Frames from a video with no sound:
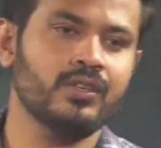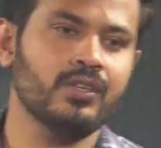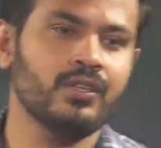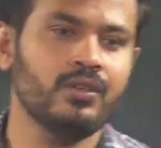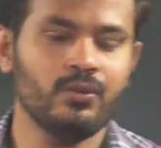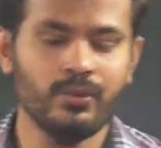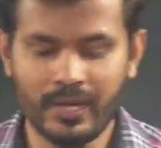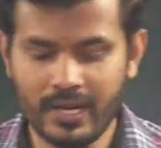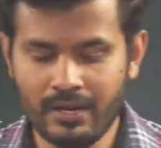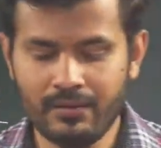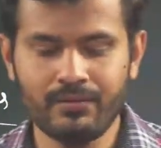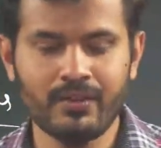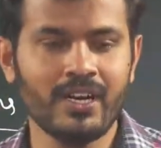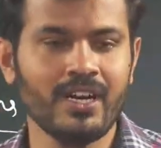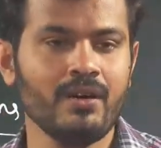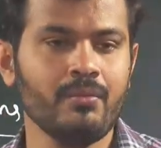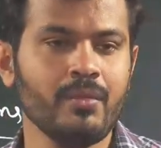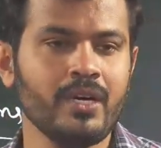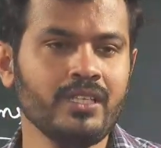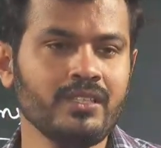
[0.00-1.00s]
12
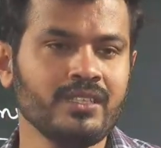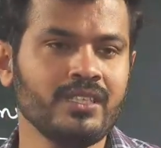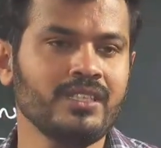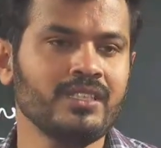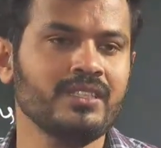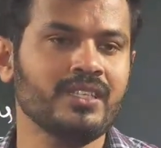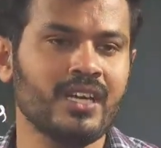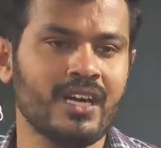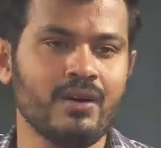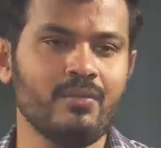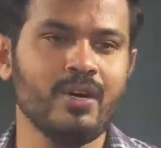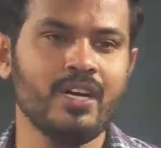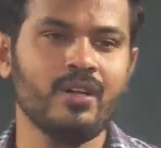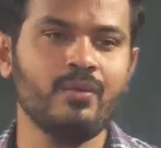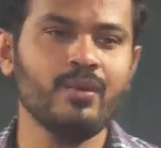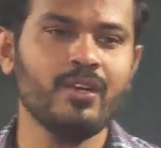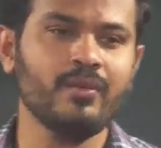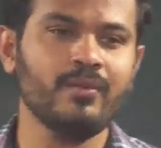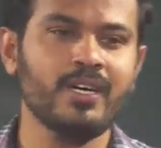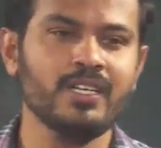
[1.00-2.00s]
gram means it is gram
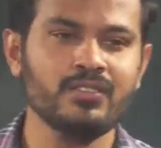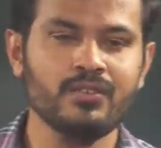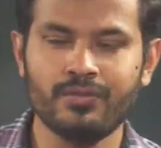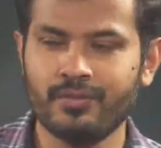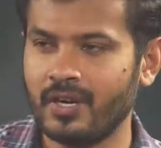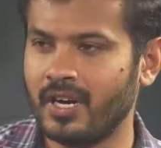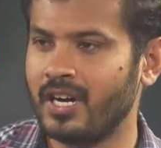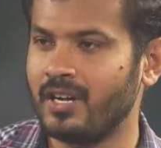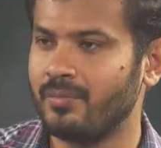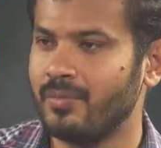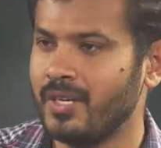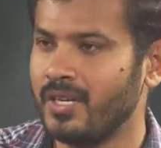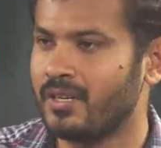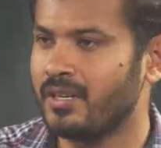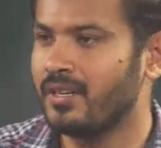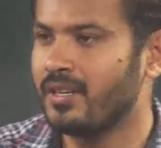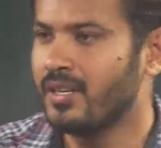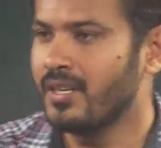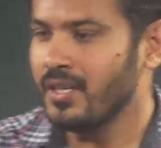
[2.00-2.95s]
atomic mass of carbon.